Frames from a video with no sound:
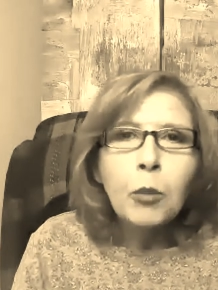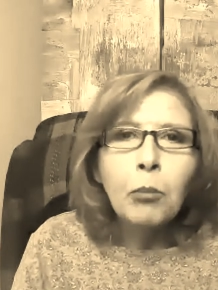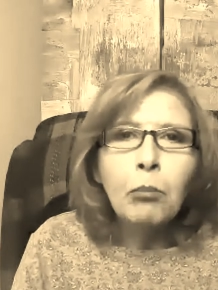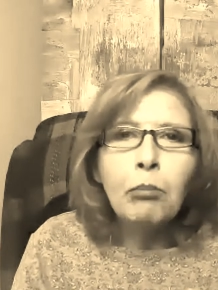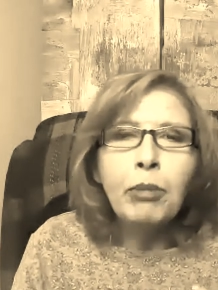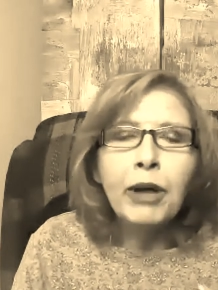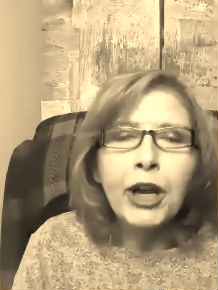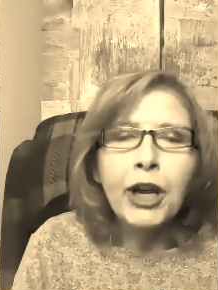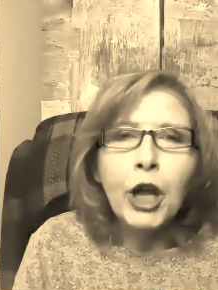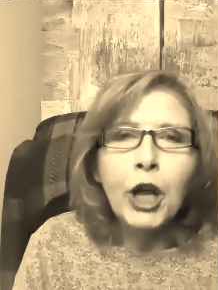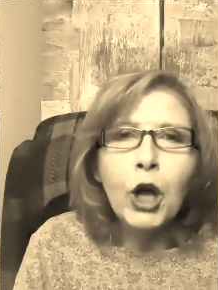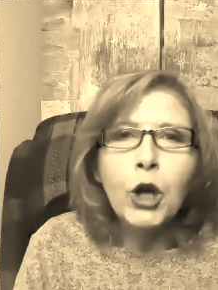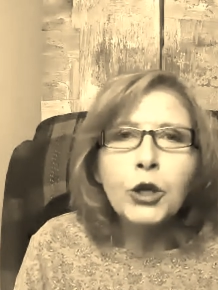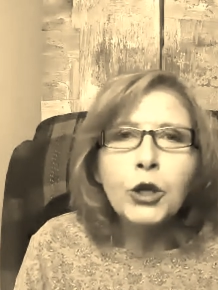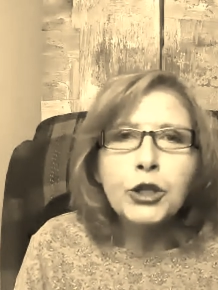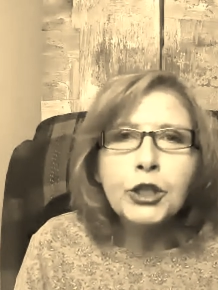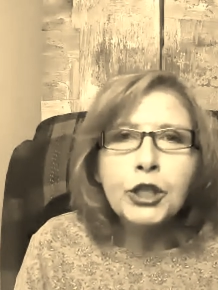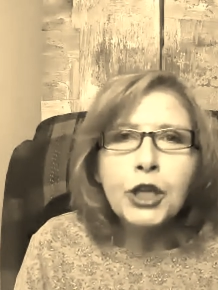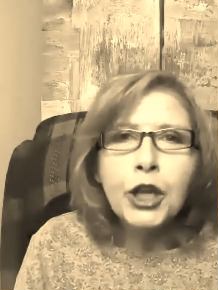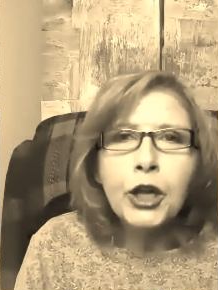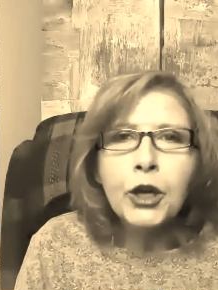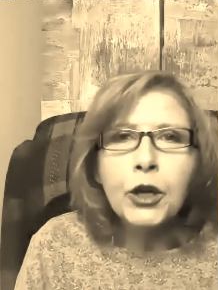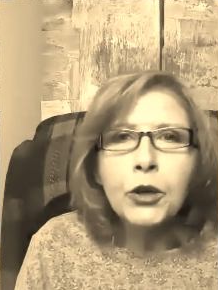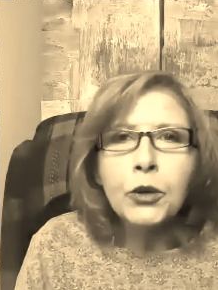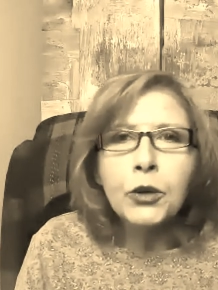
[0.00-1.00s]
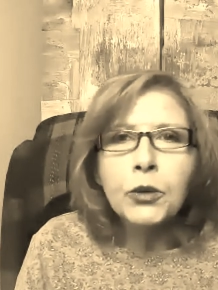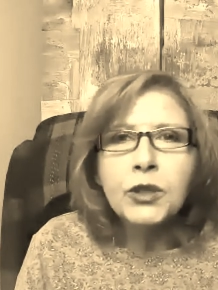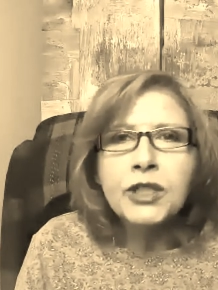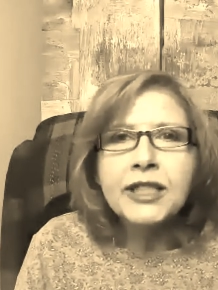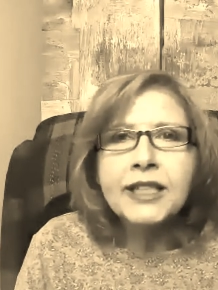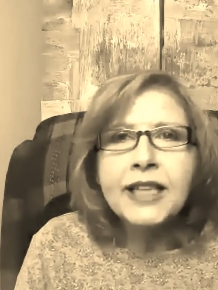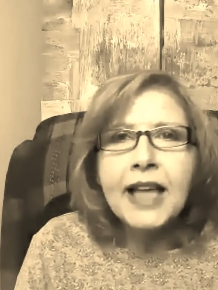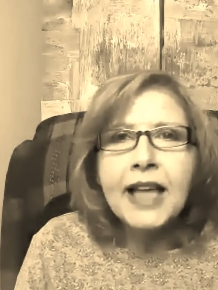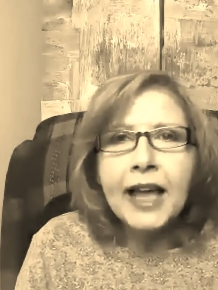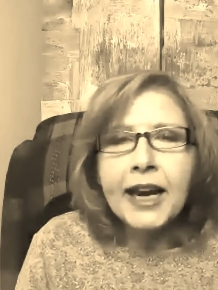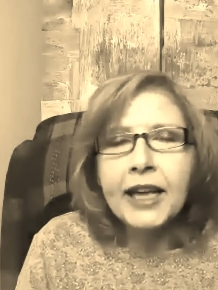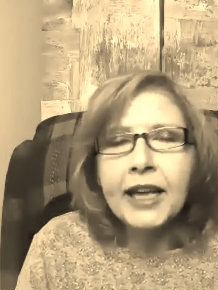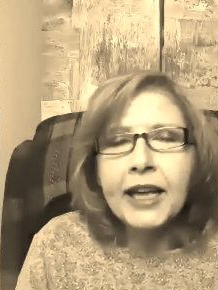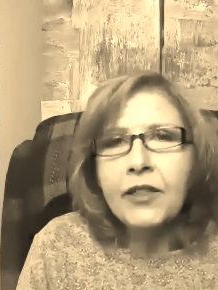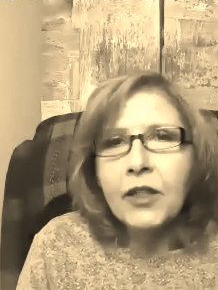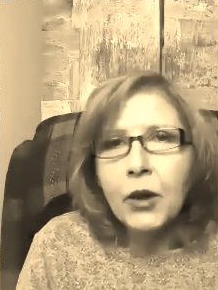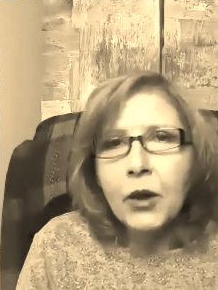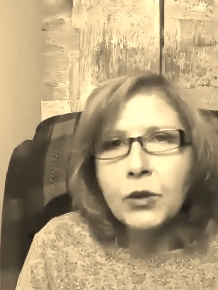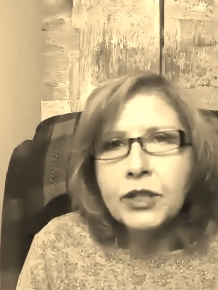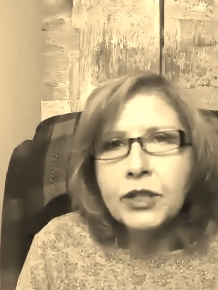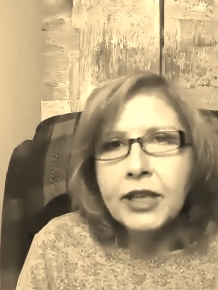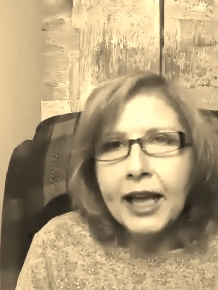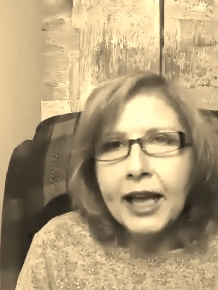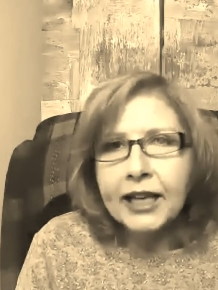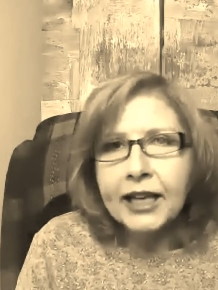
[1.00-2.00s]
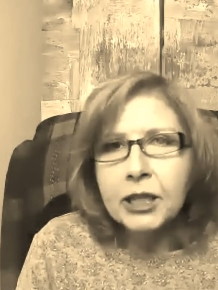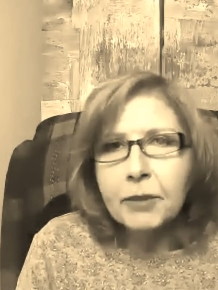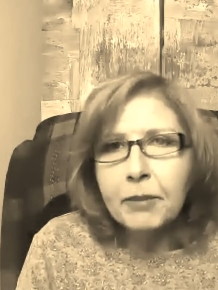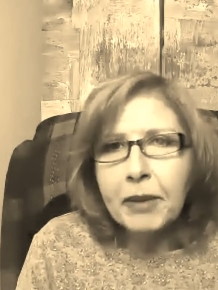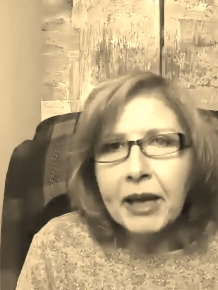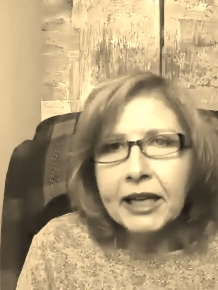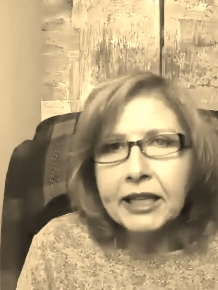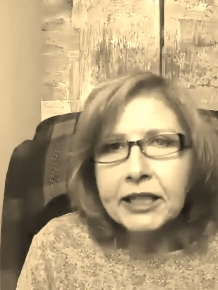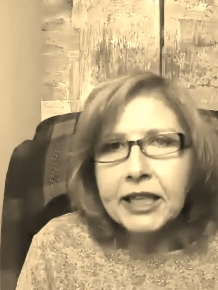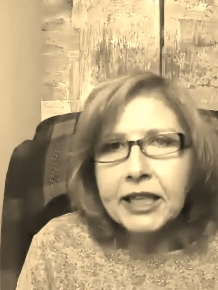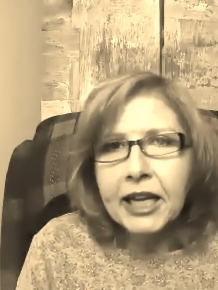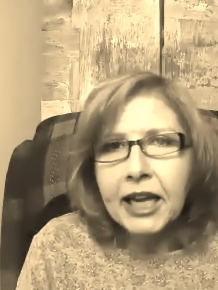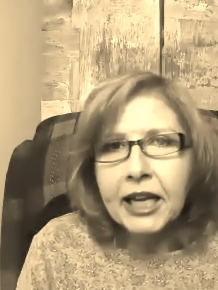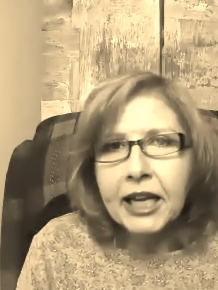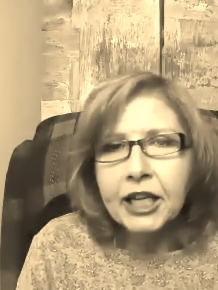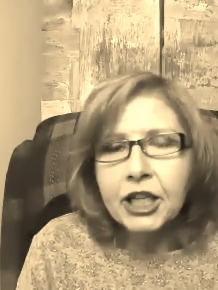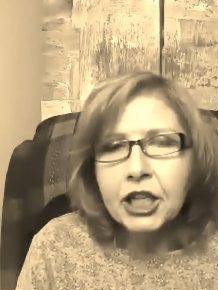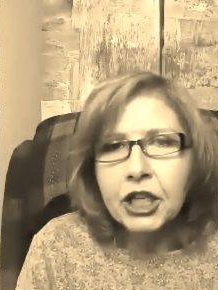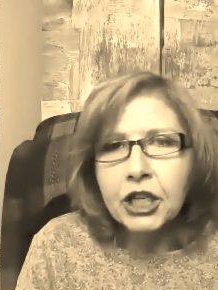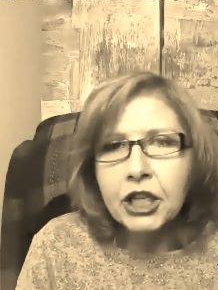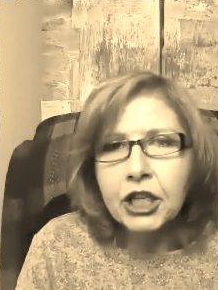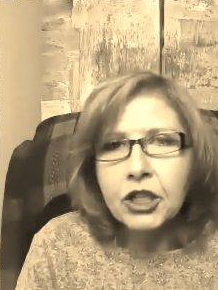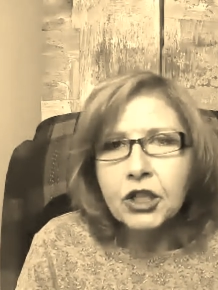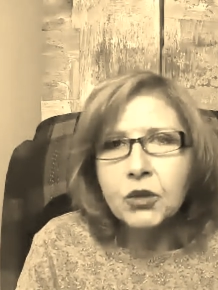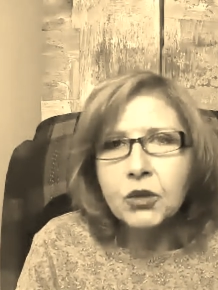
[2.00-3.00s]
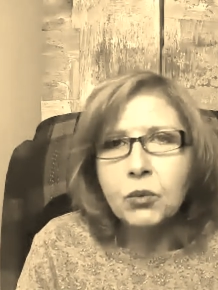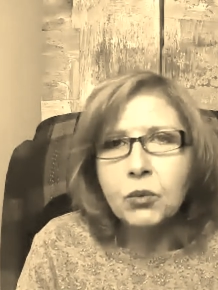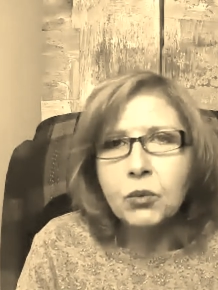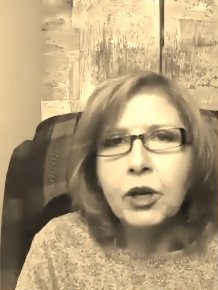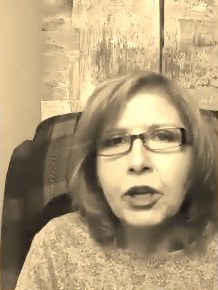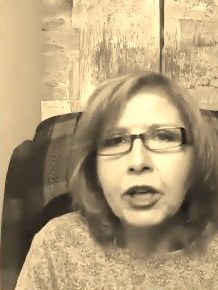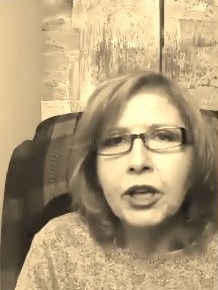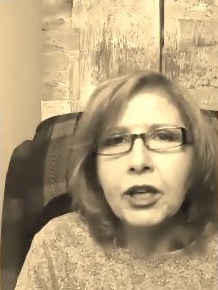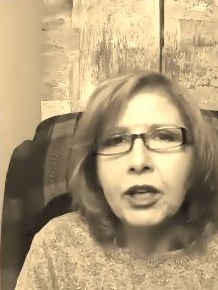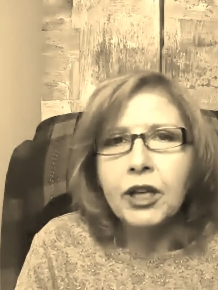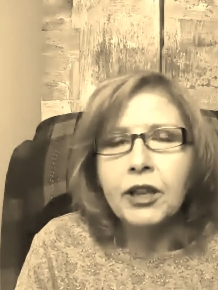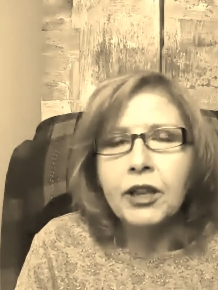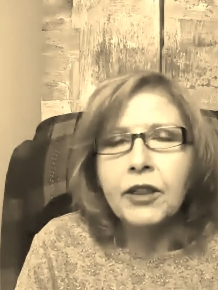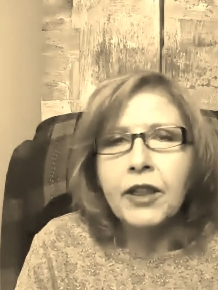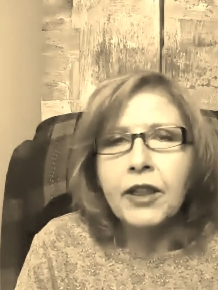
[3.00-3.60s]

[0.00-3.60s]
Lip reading: but also setting those expectations with